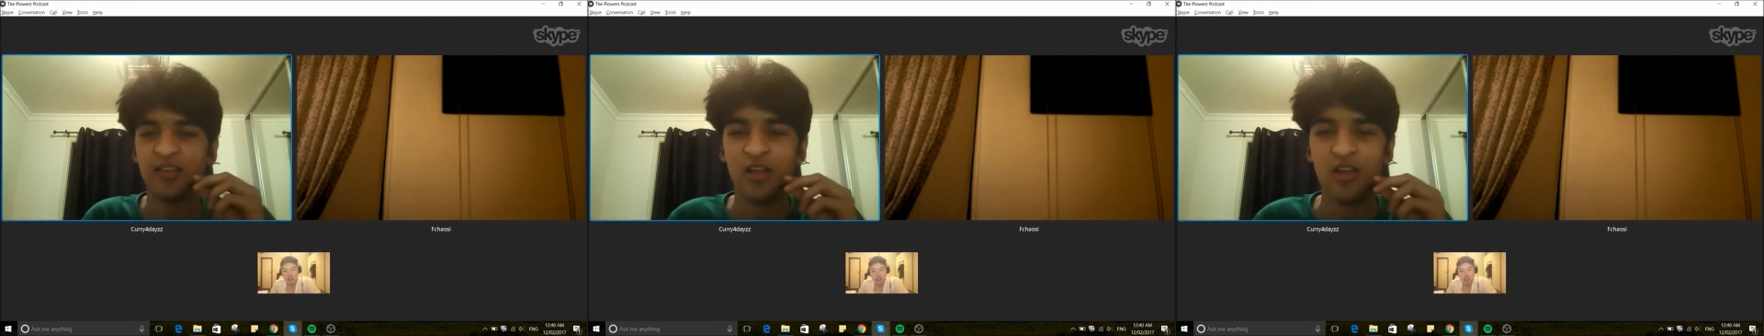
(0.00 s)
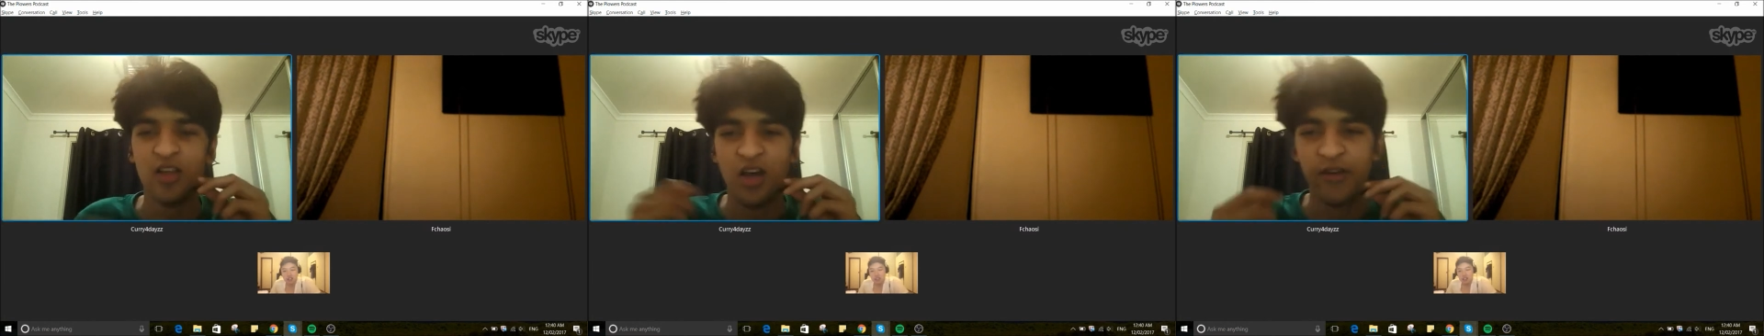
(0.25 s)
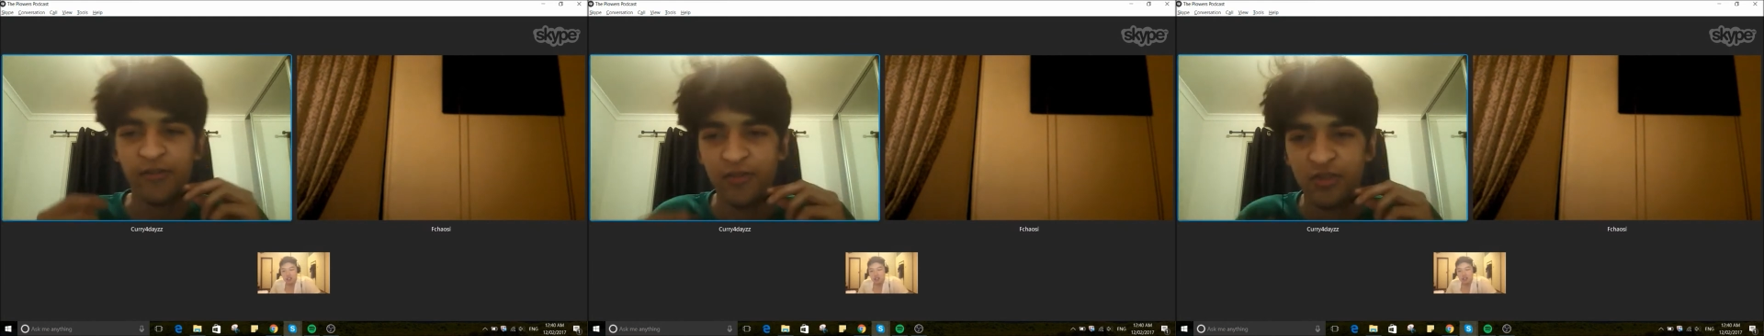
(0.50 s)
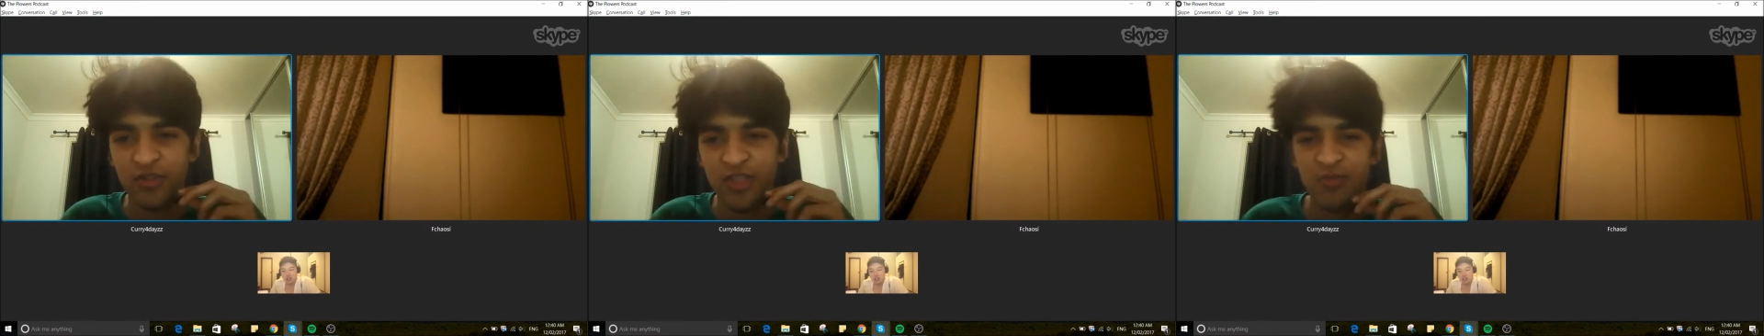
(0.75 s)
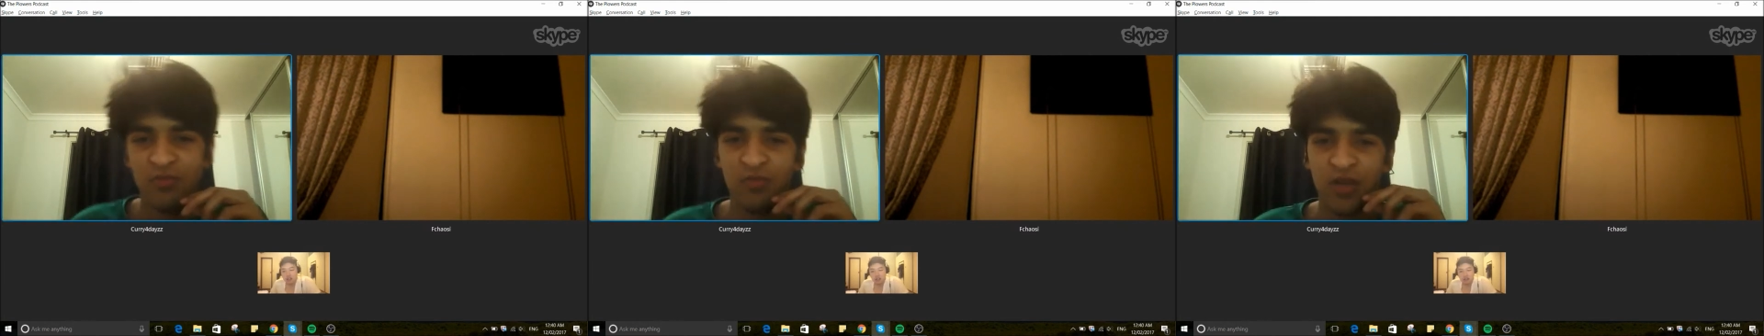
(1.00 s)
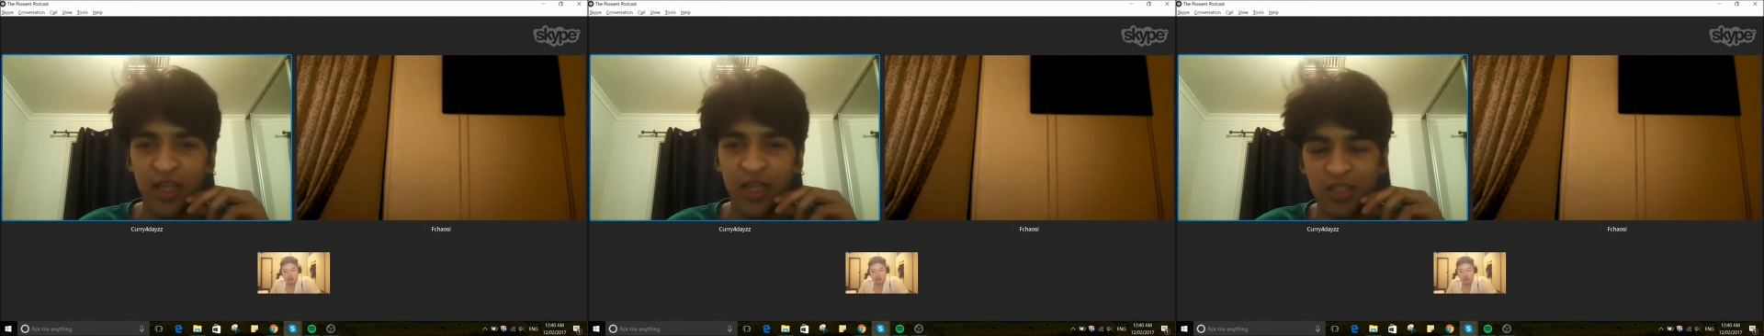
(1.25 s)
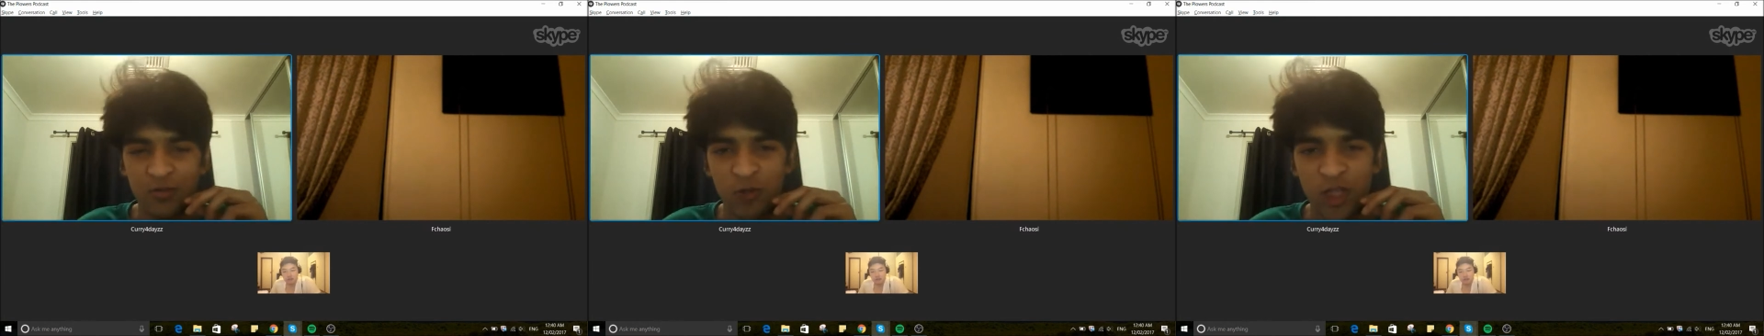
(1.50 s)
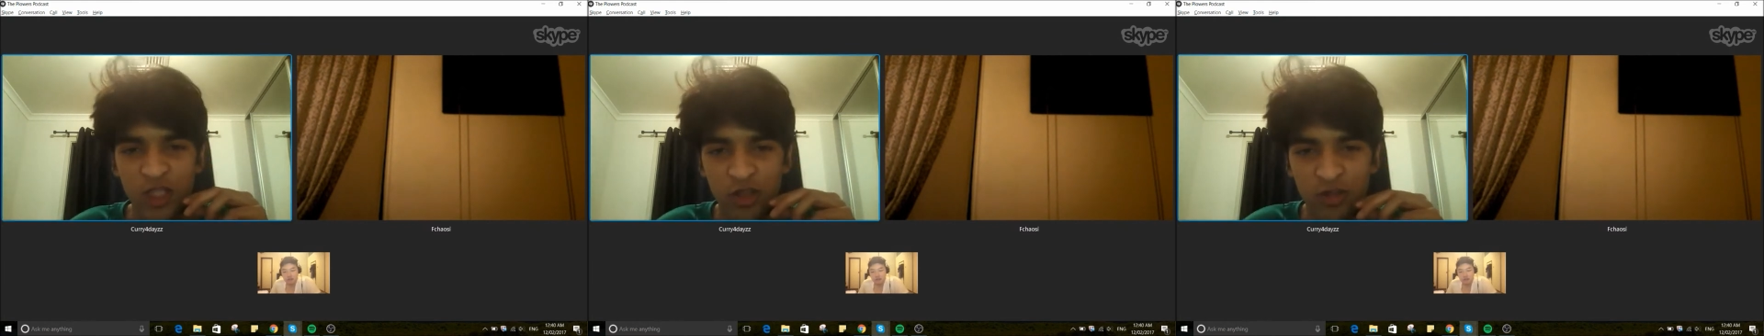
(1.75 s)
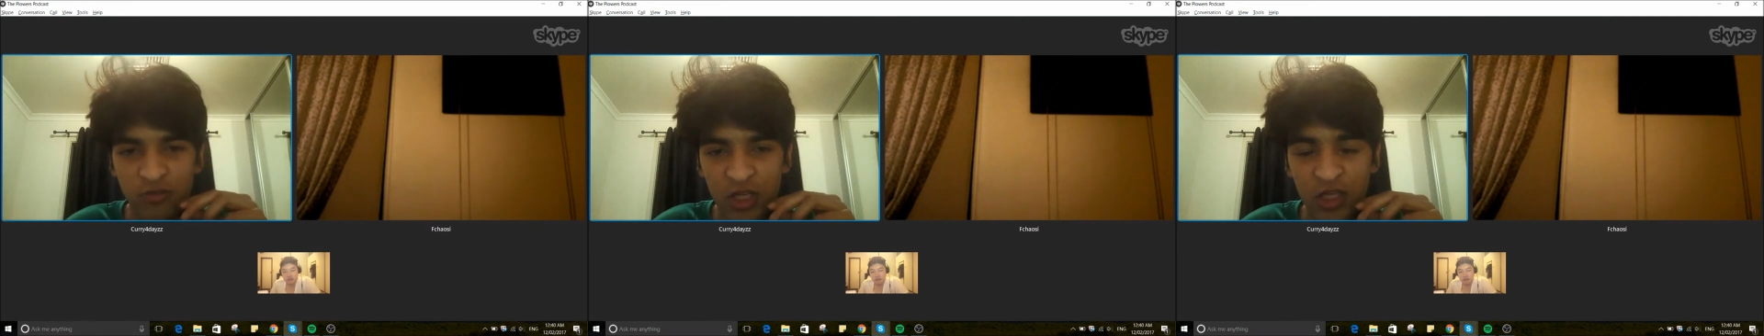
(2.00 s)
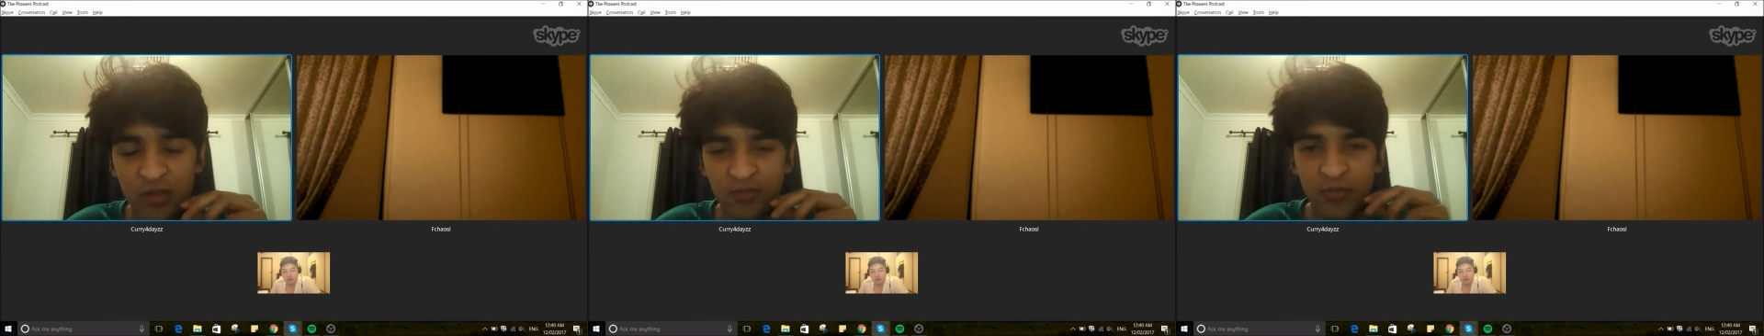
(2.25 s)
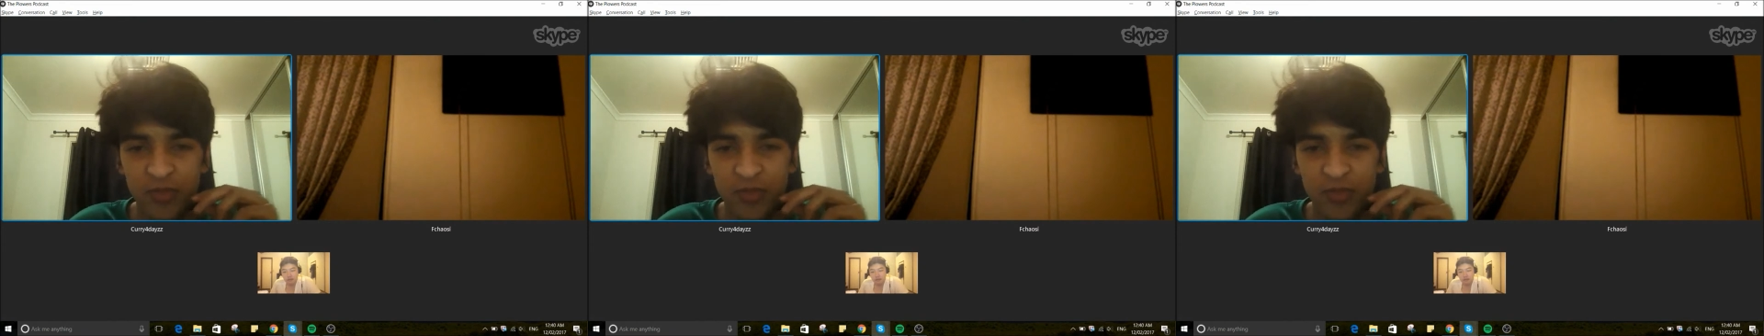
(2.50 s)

I've also been playing some Witcher 3. Which